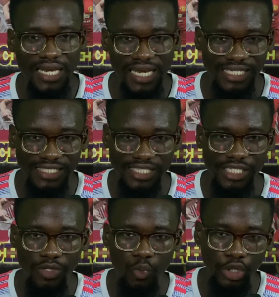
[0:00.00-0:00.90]
Let's
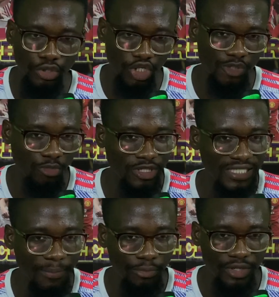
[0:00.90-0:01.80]
see what Dortmund,
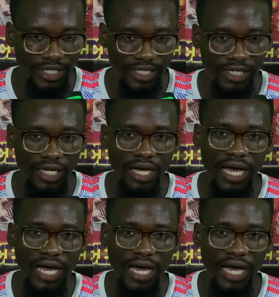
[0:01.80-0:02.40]
Napoli,